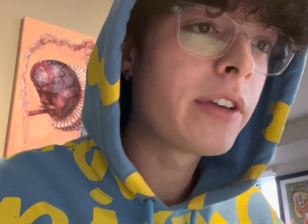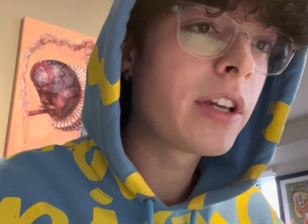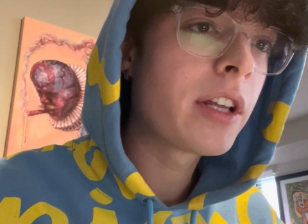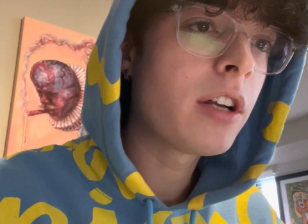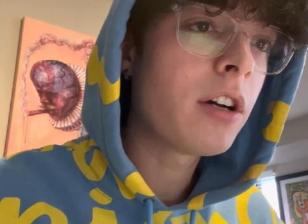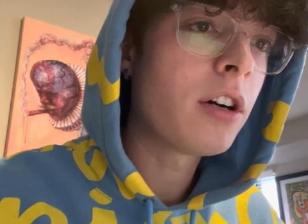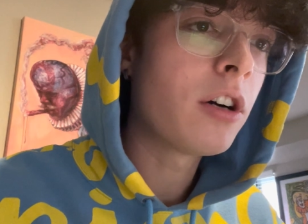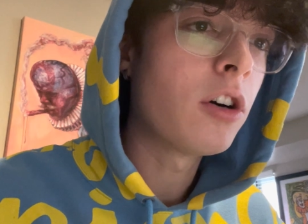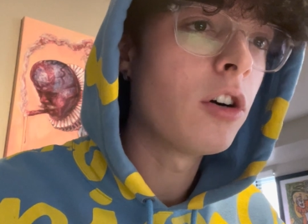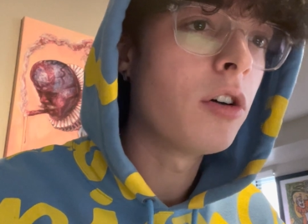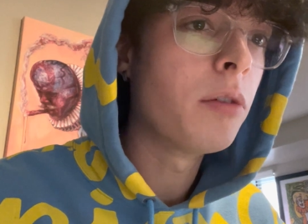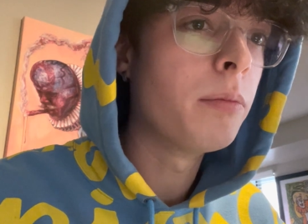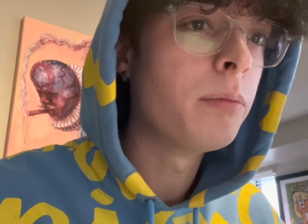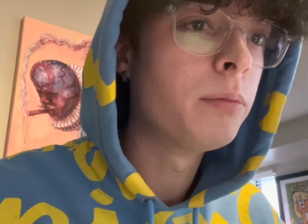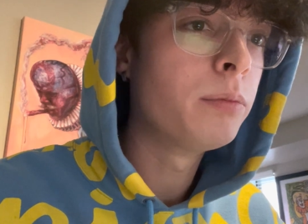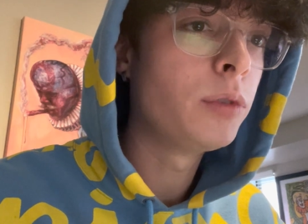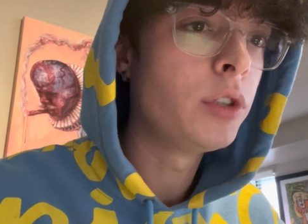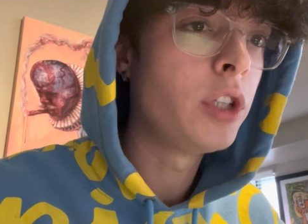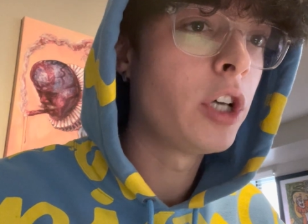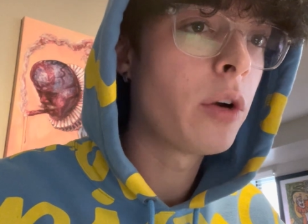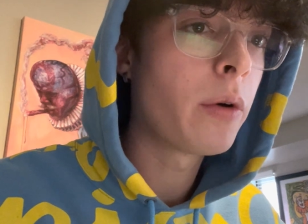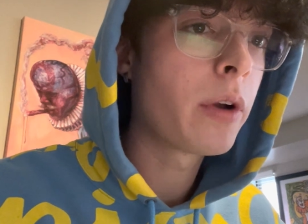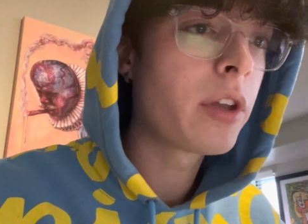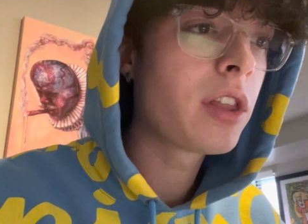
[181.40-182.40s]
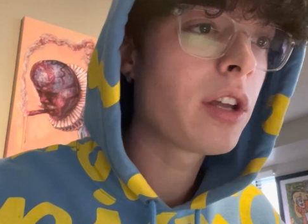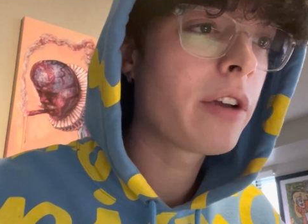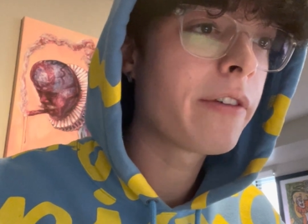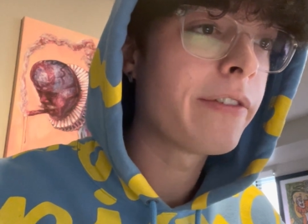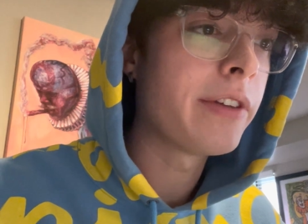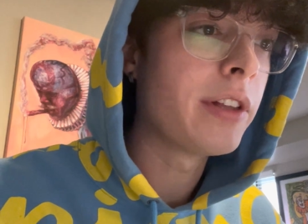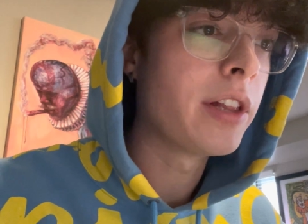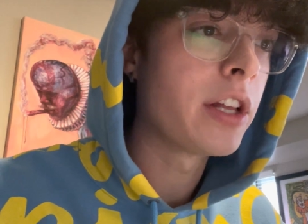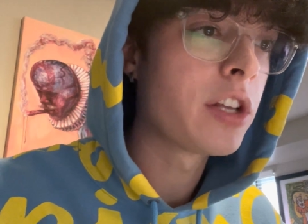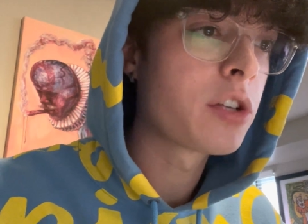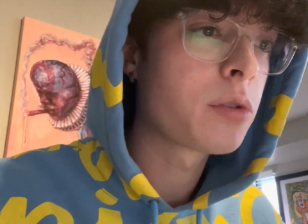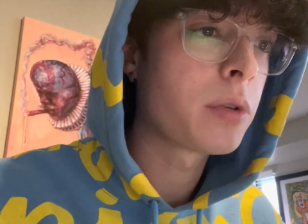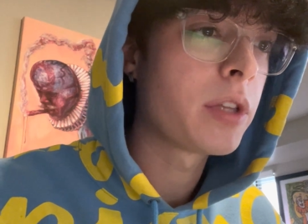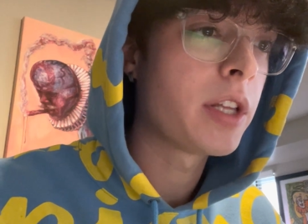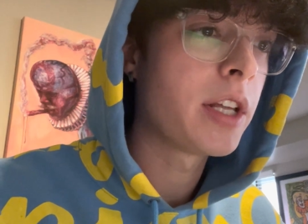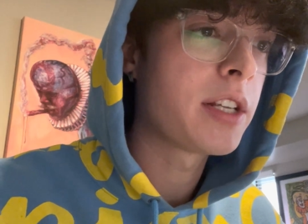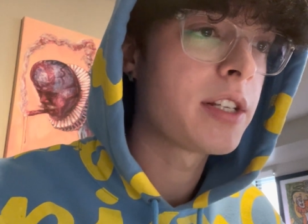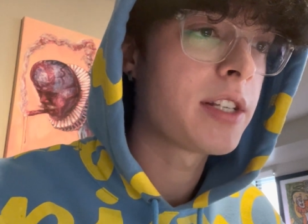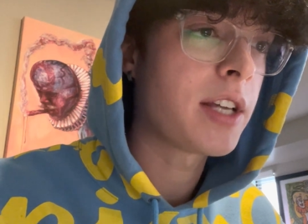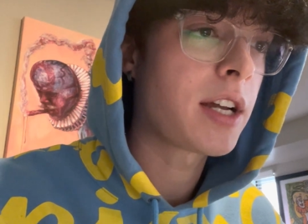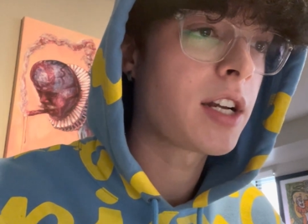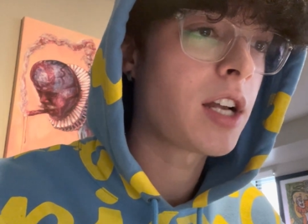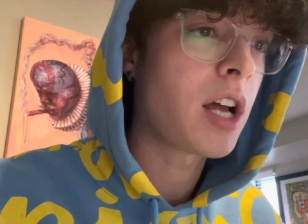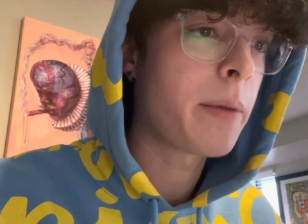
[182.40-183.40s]
in a home, knowing their feelings were the
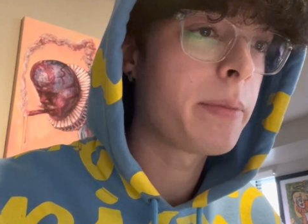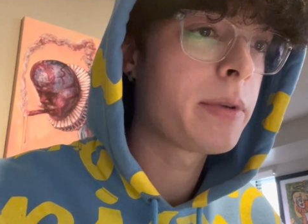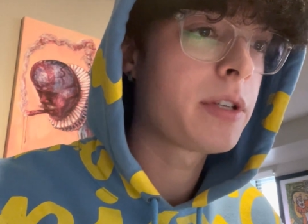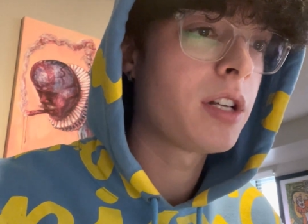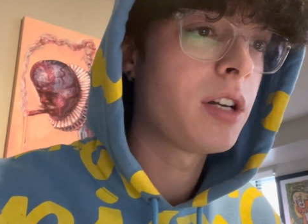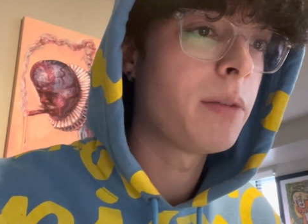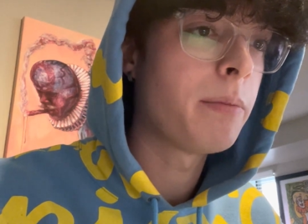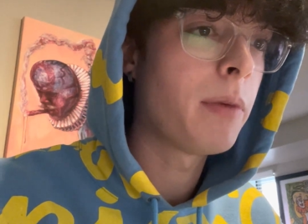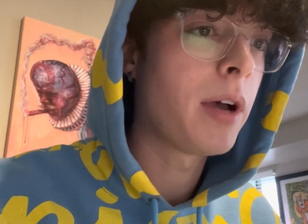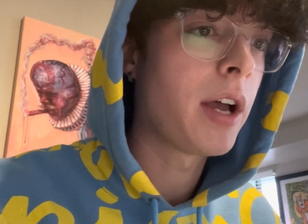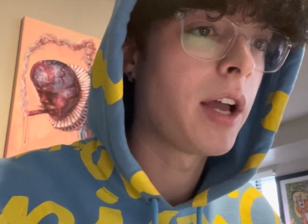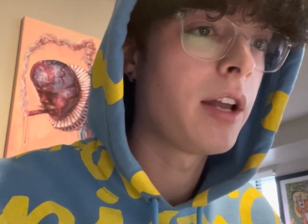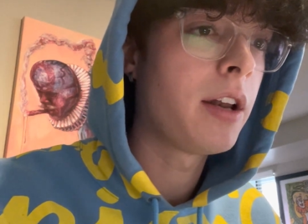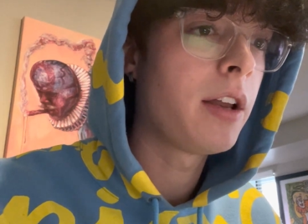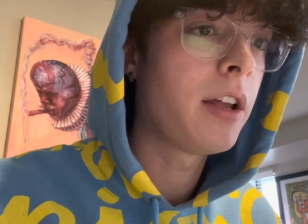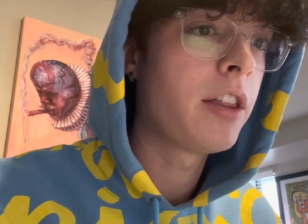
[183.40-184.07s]
exact opposite of mine,